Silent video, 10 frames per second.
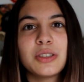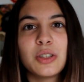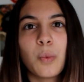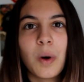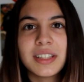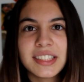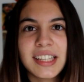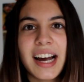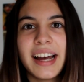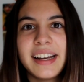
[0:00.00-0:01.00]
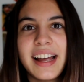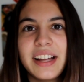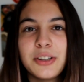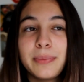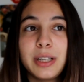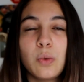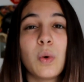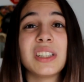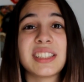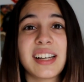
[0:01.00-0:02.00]
to one side and you're being
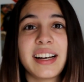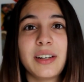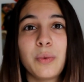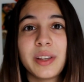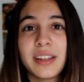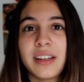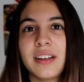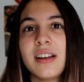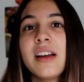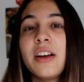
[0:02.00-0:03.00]
one-sided within